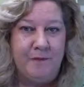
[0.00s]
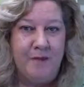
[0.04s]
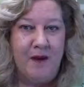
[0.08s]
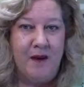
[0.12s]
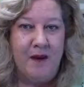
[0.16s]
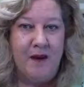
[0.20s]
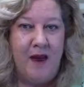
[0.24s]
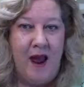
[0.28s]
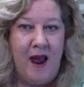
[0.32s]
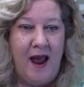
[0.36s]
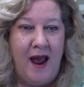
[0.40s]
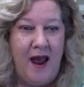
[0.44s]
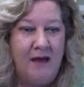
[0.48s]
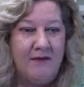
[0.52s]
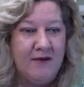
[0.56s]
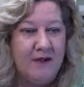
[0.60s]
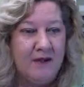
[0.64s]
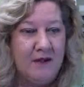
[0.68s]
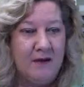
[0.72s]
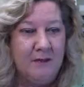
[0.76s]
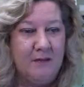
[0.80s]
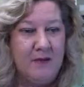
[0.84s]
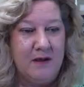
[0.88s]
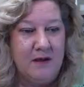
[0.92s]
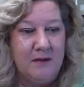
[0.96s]
have
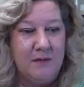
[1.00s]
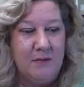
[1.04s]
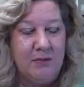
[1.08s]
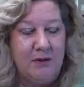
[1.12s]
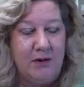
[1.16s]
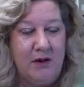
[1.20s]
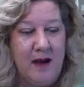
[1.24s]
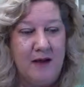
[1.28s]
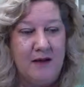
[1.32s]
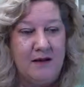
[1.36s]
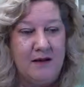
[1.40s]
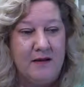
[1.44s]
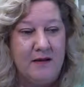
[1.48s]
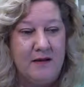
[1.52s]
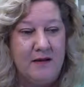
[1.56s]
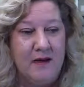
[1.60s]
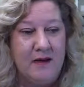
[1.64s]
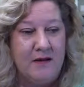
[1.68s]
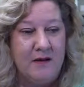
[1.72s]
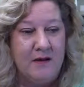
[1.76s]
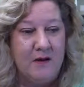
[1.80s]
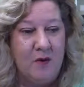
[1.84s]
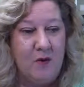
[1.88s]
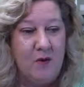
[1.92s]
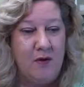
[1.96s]
something in place
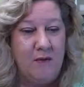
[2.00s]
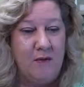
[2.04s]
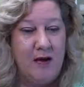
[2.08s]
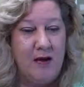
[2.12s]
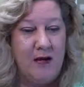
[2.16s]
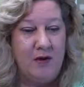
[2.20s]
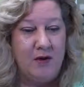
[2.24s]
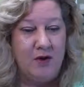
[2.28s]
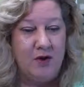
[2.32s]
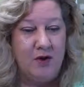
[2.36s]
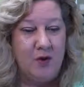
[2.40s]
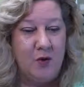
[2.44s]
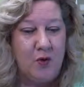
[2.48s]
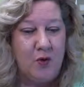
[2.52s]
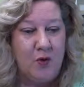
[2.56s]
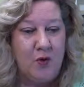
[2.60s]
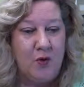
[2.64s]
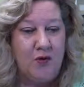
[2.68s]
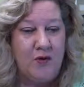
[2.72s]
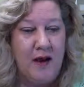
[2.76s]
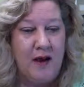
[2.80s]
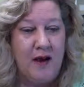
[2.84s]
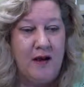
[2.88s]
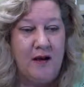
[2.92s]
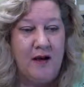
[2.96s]
that's going to make sure
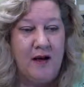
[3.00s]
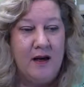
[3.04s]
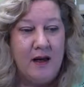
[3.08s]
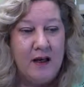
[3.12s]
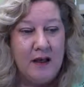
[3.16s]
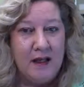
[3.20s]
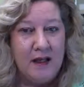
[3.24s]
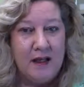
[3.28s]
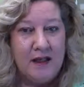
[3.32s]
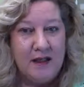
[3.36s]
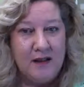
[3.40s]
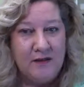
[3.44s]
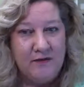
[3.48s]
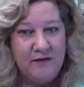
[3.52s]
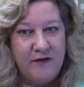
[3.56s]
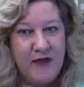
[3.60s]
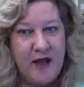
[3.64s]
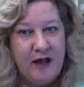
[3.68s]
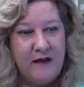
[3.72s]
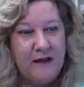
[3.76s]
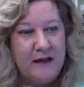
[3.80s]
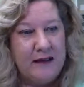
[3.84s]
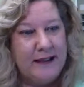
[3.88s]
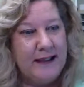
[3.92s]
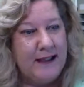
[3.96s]
that if
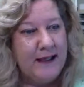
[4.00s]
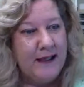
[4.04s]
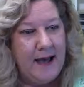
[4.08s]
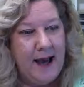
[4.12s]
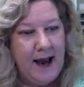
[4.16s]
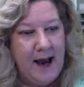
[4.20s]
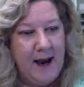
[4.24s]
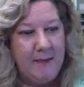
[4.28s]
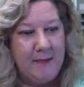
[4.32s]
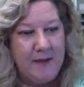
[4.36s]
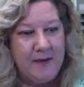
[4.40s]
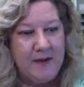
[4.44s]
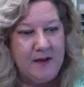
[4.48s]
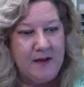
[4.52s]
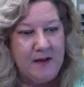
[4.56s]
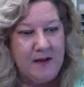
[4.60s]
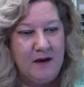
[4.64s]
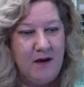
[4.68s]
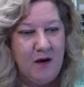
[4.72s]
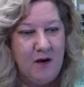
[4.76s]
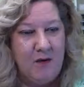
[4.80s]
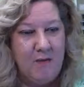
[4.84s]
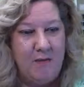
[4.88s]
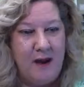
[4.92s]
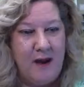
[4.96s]
that link happens to
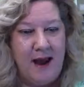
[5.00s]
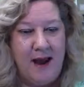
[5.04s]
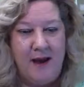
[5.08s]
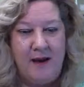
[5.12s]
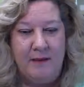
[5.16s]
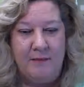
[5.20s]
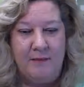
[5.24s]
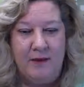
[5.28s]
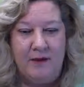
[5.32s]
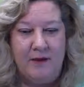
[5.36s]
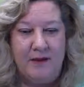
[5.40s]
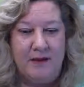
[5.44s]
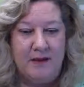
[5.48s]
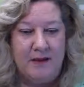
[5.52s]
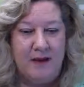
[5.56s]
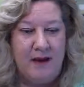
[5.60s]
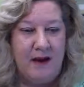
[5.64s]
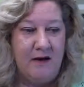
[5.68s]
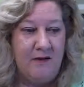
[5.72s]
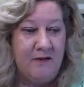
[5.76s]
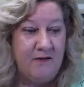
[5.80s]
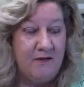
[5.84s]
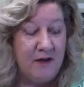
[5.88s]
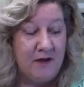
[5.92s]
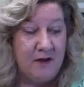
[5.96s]
go bad because that
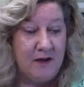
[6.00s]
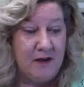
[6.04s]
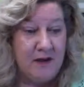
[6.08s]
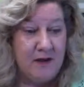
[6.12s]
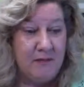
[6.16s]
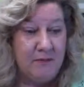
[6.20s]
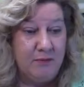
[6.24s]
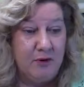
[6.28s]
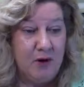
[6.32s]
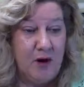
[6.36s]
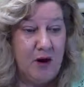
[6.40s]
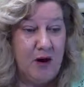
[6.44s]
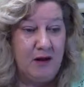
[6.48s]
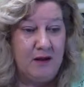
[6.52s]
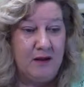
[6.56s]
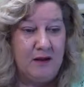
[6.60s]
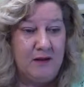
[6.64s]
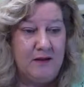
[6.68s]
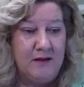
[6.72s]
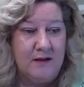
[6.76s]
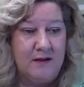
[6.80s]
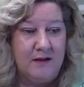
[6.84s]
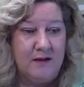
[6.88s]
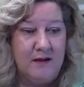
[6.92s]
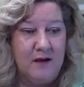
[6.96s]
affiliate
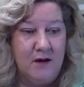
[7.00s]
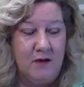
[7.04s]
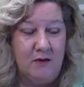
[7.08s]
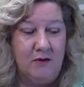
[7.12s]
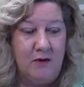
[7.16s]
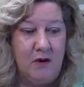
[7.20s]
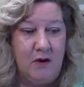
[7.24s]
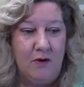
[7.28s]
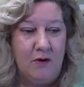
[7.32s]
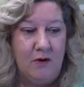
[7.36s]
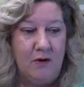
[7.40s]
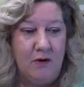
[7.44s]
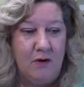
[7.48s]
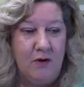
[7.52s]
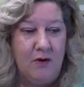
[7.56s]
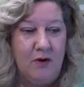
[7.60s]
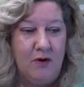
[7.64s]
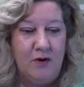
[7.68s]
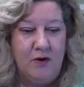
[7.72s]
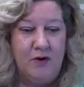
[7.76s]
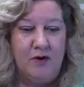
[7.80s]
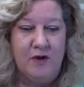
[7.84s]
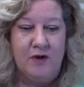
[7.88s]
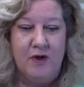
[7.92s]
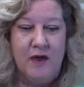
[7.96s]
product is no longer
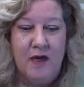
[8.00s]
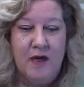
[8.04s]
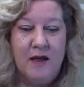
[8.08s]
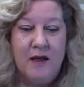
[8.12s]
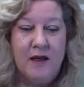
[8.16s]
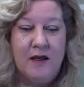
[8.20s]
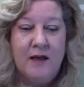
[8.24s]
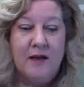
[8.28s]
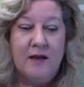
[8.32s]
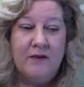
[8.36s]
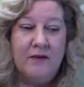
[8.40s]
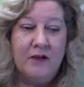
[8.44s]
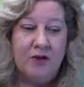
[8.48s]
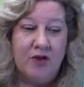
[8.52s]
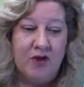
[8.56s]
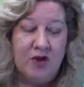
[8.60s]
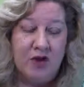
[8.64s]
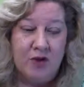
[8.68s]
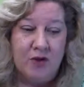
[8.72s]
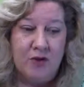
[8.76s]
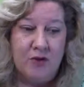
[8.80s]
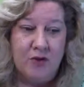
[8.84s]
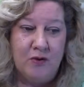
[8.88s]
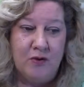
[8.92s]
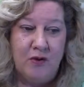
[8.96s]
good, that
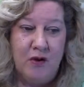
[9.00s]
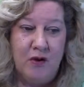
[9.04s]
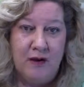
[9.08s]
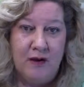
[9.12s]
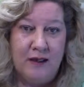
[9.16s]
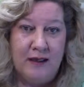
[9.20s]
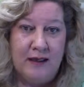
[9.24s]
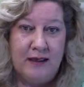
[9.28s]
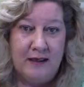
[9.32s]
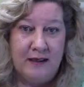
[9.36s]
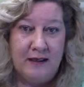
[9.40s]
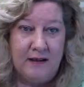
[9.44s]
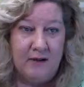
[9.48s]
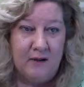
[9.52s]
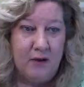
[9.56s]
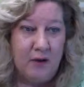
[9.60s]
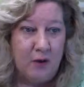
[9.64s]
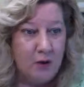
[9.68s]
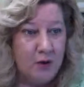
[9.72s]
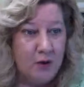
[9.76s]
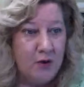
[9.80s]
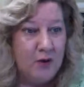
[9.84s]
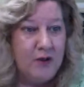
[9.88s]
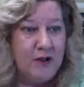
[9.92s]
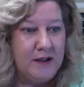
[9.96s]
you get
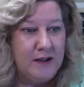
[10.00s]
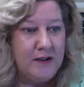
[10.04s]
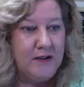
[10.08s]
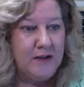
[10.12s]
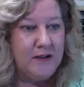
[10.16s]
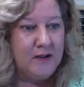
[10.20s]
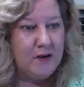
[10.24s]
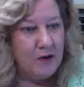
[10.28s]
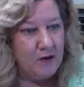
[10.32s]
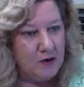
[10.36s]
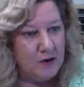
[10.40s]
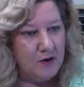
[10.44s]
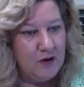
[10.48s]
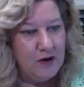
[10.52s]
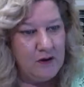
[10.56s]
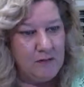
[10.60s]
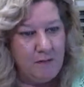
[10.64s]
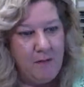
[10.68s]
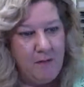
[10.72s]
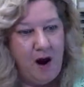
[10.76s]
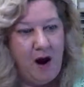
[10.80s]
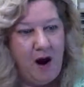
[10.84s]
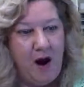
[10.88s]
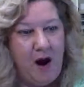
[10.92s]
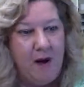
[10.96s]
alerted so you can
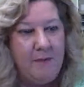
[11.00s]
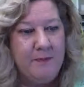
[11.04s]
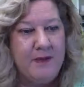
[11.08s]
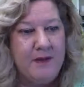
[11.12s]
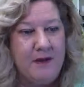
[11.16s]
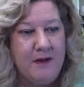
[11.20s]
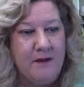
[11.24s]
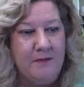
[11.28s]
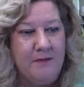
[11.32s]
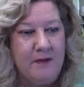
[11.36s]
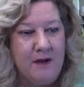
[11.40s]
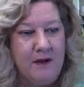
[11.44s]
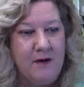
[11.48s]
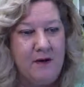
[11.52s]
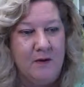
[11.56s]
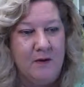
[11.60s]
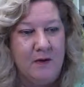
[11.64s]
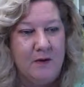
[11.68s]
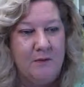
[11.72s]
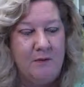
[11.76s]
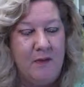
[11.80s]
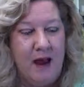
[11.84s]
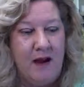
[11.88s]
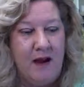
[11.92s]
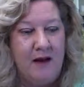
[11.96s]
pop something else
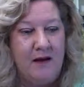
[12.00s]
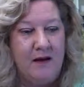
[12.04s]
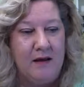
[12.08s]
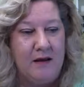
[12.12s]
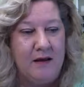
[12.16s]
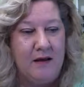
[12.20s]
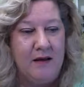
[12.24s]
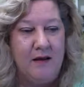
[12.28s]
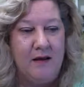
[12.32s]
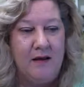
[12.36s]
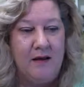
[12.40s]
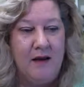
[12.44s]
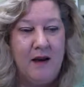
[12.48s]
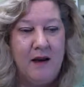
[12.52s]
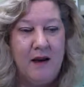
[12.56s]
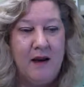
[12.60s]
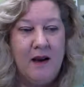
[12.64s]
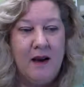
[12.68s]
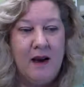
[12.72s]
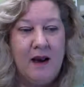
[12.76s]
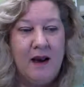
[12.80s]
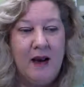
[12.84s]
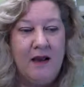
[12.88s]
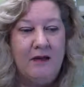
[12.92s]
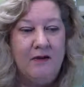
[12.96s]
back in.
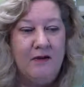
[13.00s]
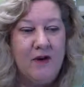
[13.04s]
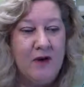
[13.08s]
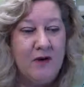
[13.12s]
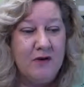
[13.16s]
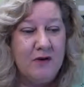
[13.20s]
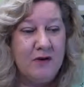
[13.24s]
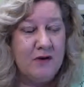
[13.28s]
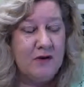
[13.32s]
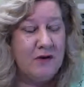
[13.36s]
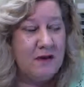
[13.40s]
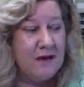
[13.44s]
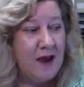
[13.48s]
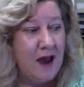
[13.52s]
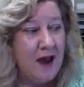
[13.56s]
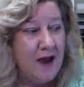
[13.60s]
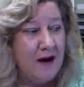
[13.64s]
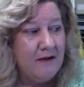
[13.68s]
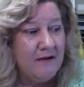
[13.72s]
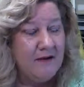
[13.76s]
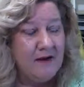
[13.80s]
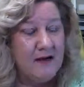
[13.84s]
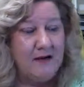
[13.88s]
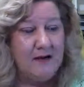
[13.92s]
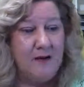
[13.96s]
And those are the kind
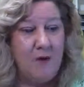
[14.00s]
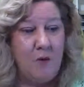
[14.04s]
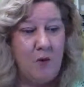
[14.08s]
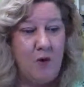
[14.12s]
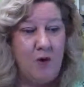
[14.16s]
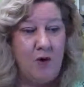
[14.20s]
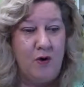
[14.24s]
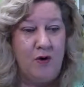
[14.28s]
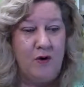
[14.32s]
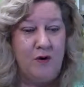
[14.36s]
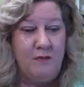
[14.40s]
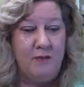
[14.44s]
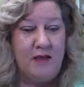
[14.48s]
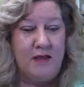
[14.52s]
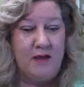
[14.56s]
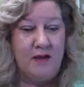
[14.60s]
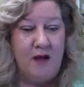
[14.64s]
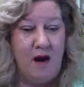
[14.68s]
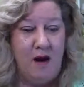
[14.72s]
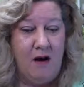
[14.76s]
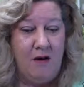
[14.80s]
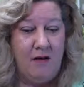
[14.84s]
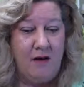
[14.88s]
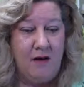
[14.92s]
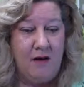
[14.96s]
of things that we're going to be
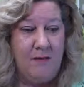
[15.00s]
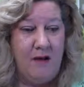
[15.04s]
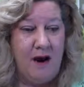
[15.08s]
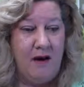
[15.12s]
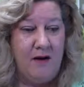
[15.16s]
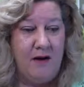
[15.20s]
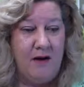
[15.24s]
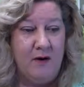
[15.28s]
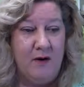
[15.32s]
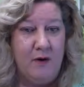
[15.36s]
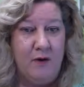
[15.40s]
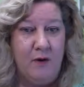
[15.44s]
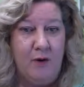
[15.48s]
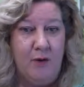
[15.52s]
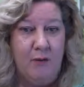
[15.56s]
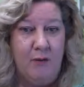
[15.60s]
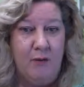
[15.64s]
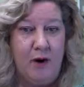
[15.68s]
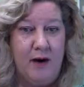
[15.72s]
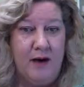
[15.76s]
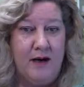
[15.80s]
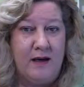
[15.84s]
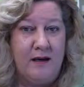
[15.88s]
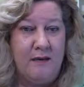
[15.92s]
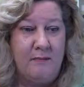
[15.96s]
talking about here on
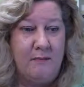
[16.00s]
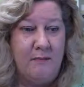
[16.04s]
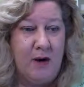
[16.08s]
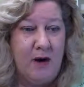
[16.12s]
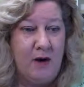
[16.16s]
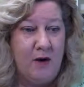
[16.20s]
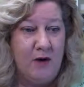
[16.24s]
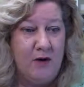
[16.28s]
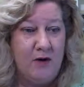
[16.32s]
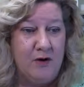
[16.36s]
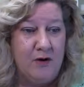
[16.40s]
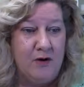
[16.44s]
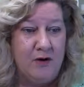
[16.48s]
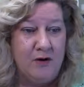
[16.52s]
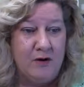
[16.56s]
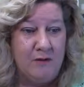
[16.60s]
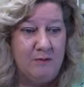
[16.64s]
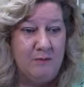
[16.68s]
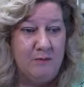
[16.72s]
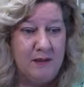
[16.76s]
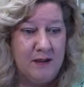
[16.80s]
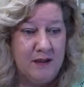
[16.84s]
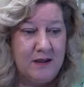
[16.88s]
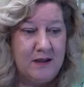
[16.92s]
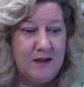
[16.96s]
Breaking Barriers in
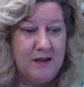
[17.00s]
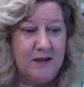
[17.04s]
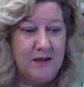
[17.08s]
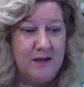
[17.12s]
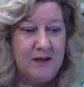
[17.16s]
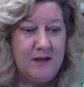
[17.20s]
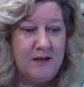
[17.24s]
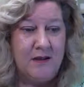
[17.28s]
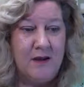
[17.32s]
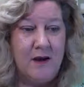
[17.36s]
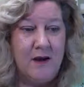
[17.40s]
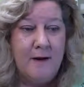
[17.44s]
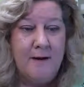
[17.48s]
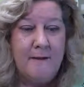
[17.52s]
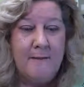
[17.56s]
Business.